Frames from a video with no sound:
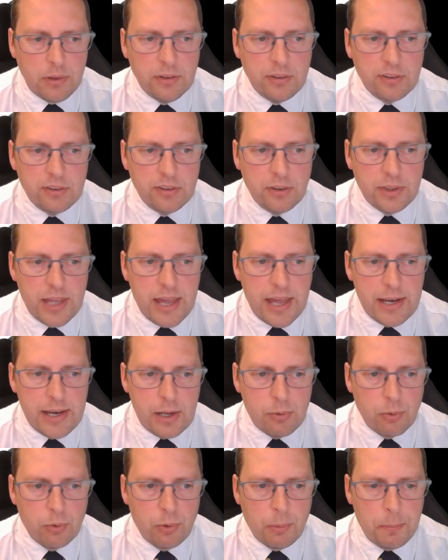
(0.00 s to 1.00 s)
So then it
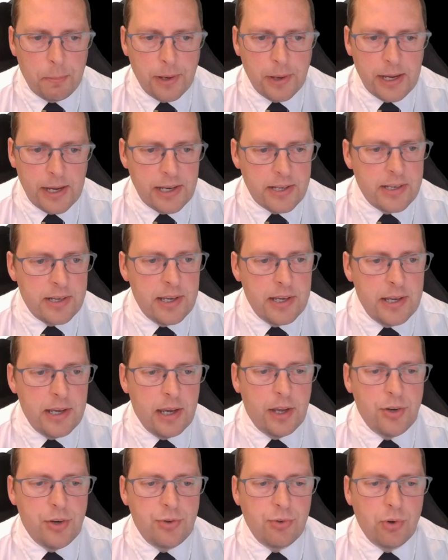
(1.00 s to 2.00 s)
will repeat
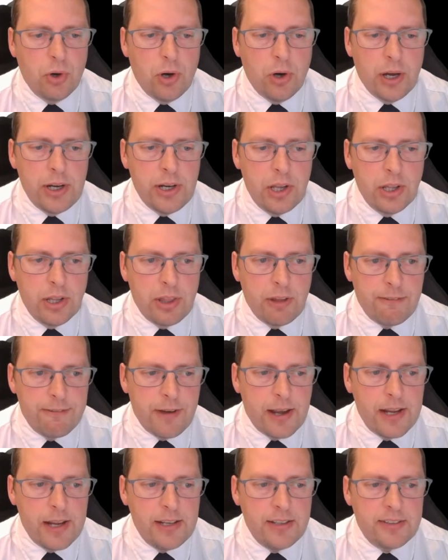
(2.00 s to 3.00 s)
and draw another
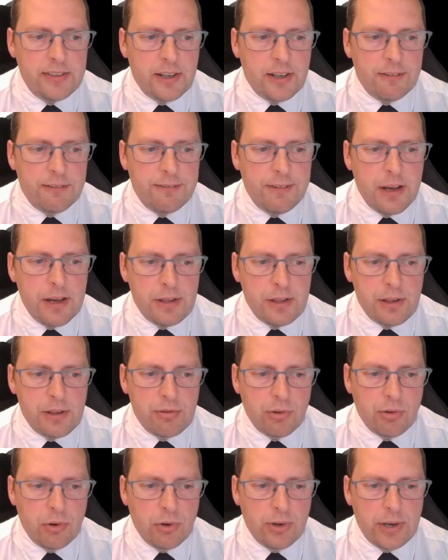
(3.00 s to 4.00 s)
face, and faces
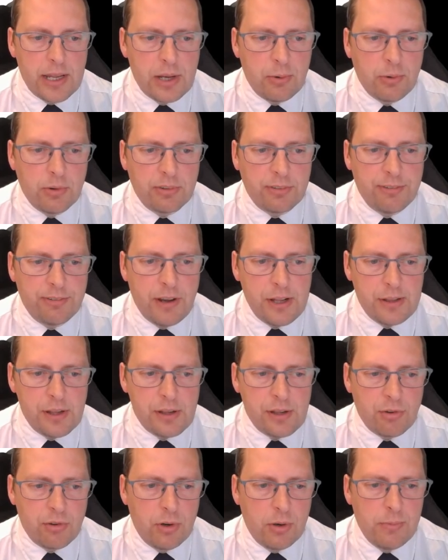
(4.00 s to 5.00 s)
drawn equals faces
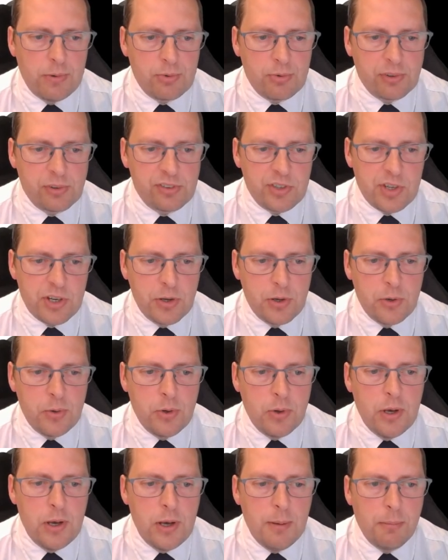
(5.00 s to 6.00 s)
drawn, which was 2,
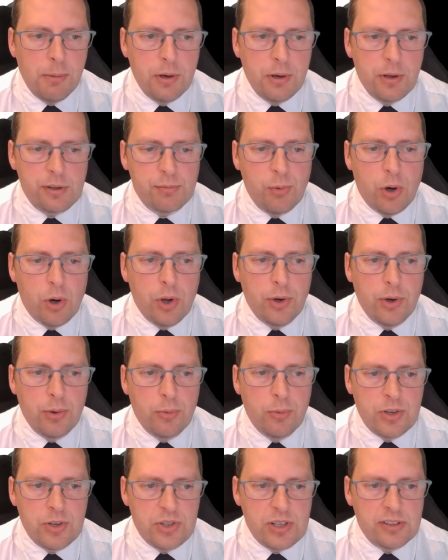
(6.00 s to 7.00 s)
plus 1,
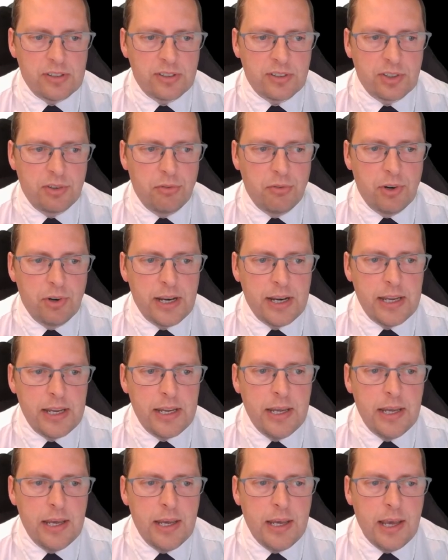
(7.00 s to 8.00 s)
which is 3.
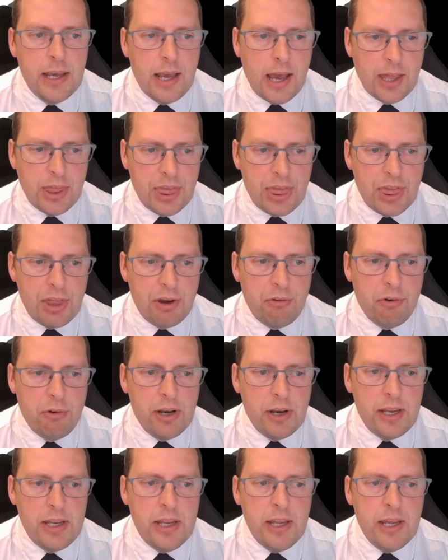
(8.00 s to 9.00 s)
And
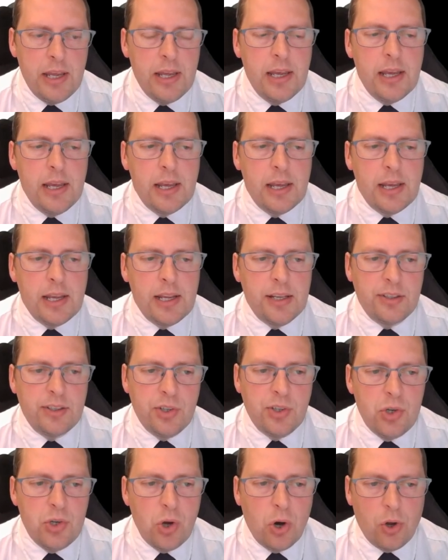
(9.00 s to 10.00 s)
3 is
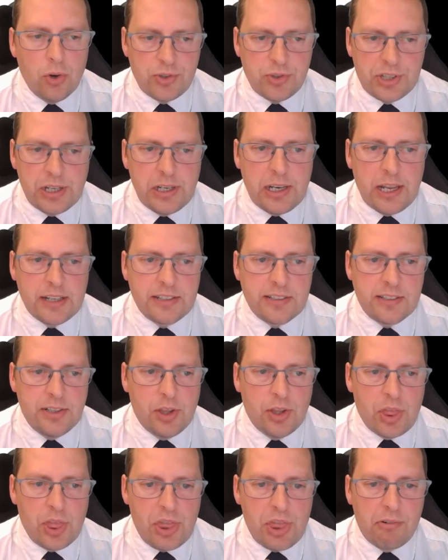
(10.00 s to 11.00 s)
not less
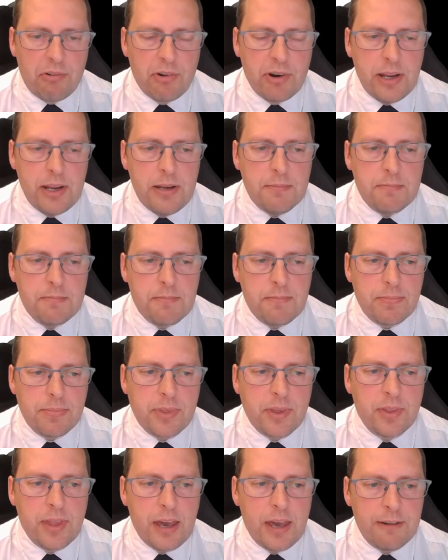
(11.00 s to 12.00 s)
than 3.
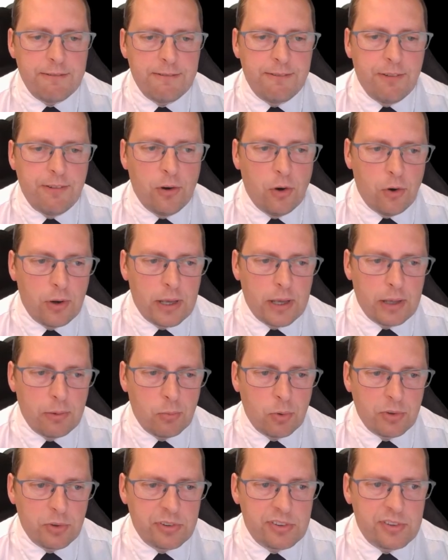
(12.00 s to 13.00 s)
Therefore, it
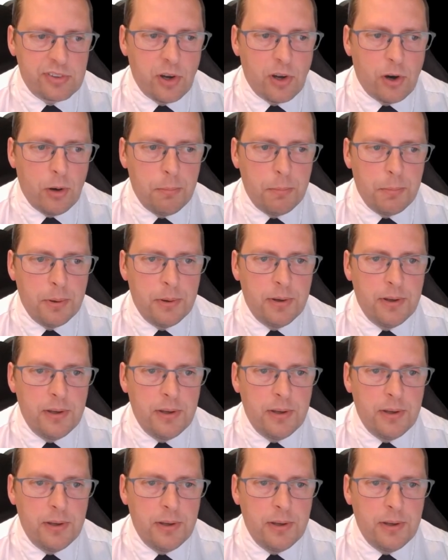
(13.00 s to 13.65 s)
will stop